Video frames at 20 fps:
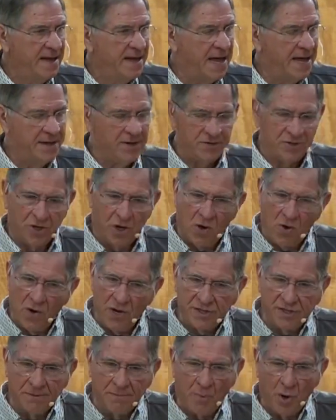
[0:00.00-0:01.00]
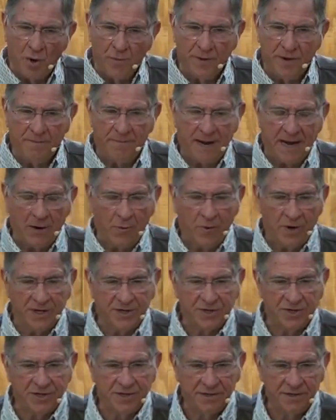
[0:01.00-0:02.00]
And there's always a moment by
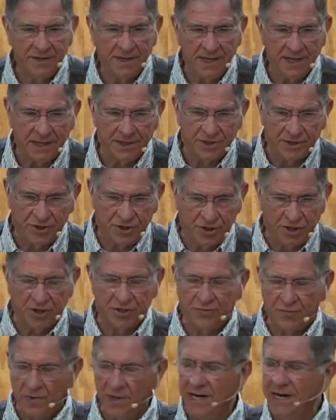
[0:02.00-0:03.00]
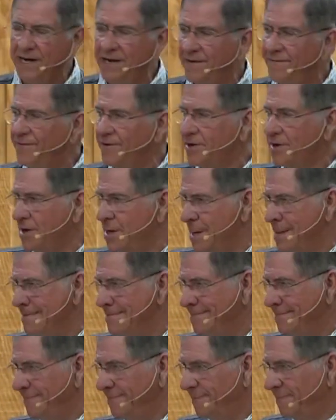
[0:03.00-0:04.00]
which it's just really difficult.
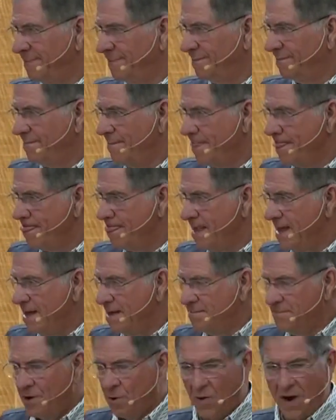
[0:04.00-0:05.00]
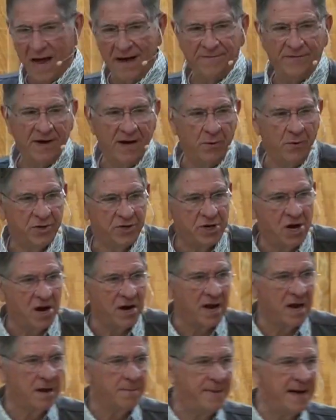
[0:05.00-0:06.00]
My wife and I were
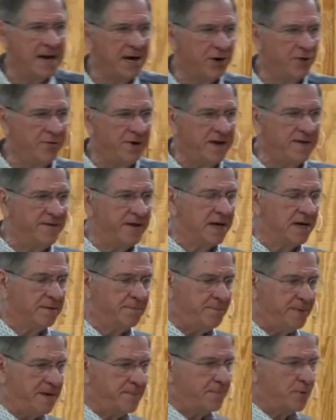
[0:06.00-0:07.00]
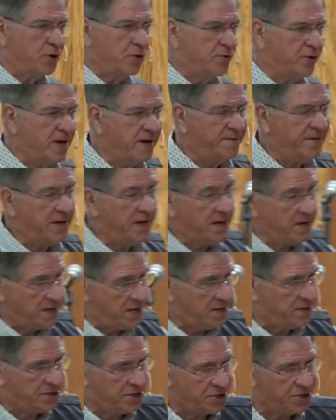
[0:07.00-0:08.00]
talking about grieving and people
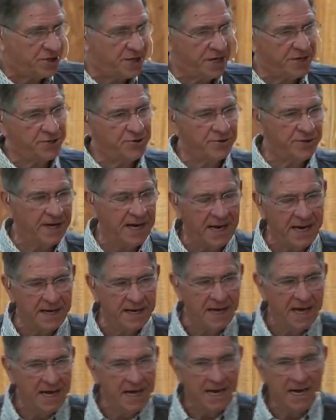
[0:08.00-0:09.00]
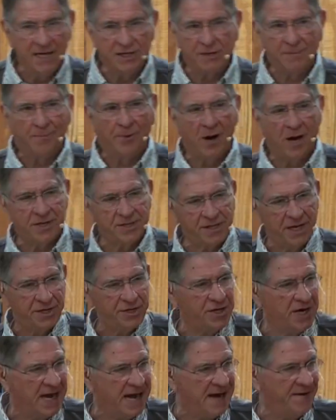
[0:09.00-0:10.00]
grieving just yesterday, and it's a
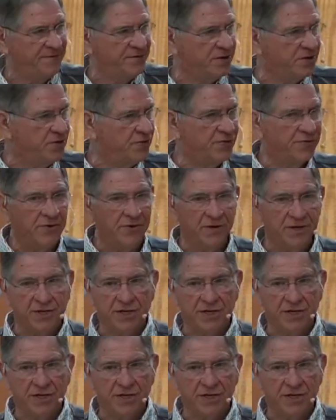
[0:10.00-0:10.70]
process you have to go through.